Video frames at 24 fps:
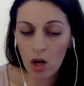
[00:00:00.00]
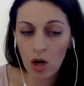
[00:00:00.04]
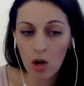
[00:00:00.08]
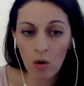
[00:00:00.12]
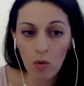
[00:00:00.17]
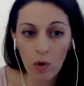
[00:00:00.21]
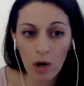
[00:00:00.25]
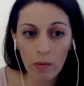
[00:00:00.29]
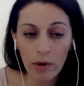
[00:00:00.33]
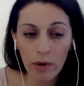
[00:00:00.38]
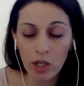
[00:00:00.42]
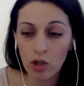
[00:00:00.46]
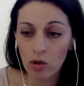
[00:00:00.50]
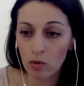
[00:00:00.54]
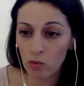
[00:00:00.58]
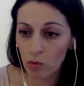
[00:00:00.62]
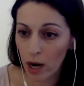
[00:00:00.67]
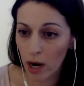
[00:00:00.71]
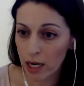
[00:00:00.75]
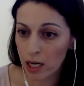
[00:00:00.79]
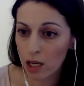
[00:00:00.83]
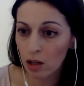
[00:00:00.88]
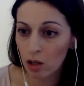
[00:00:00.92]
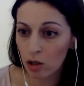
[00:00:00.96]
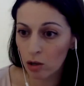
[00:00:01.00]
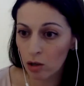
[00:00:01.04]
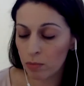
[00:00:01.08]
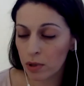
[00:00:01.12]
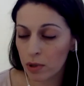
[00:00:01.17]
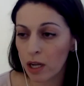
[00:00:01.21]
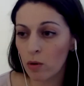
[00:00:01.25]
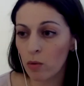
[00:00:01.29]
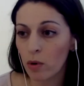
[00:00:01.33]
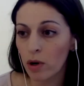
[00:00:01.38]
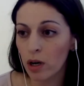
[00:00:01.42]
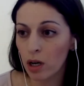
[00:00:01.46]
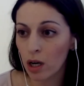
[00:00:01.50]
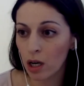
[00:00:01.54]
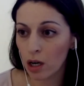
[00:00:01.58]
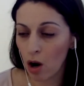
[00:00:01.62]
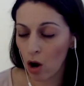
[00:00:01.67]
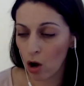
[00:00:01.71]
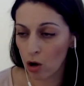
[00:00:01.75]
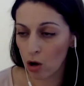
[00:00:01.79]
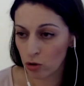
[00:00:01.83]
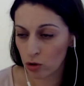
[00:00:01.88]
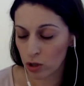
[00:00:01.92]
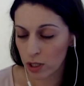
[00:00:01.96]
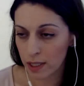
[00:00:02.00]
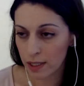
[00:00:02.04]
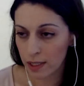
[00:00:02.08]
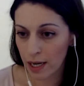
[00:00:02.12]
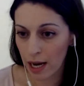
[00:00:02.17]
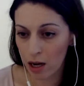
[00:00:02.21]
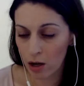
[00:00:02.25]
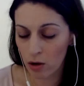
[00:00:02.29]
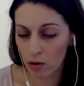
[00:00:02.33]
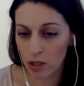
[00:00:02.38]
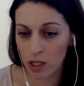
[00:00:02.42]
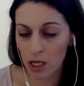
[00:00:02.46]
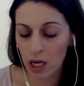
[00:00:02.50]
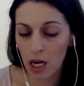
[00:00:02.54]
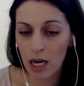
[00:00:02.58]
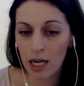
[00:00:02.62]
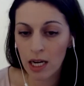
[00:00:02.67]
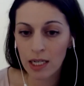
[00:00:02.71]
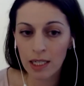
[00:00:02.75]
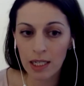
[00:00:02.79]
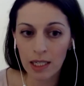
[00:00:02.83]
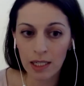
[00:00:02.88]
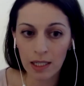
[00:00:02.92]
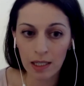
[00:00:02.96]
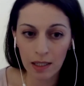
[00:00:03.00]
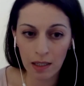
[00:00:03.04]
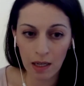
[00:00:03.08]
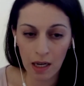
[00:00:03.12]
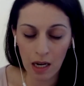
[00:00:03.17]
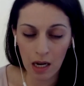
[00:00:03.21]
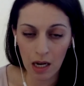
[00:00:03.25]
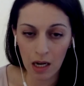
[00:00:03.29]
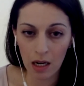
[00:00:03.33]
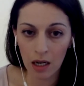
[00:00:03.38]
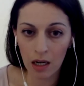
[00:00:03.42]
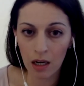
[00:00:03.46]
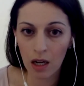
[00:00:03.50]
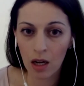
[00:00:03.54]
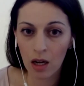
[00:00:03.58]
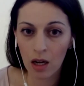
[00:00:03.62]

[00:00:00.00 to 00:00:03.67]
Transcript: where we do regular blood work and ultrasound to see